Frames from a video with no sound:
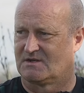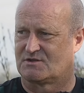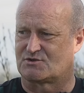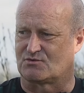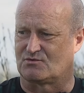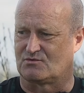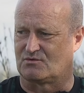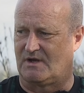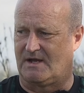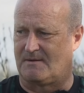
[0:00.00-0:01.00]

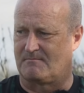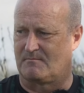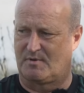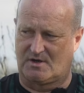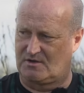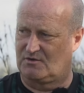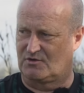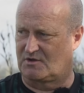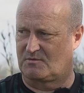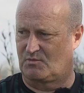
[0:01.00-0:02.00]
So, but
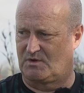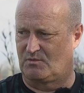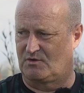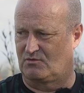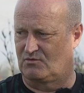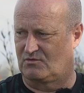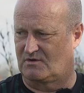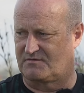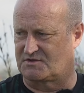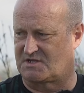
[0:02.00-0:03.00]
look, we know
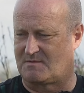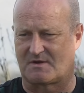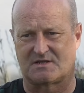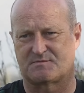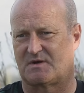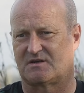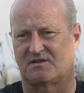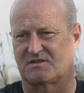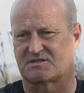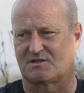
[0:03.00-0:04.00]
our first game against
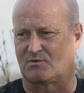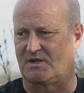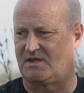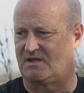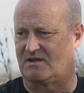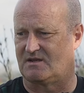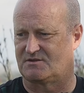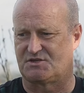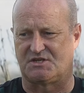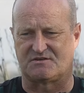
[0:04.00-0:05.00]
Partick Thistle away,
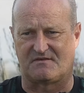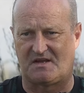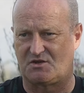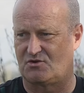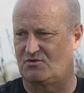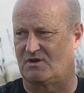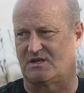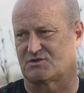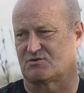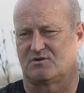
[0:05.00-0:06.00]
change of venue,
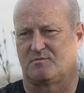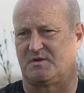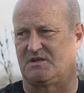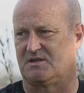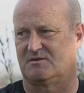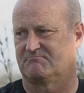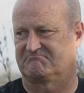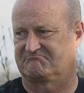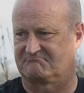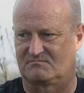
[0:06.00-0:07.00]
it's going to be
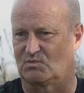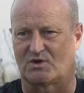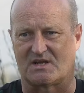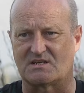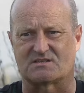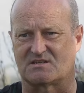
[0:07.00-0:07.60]
what it is.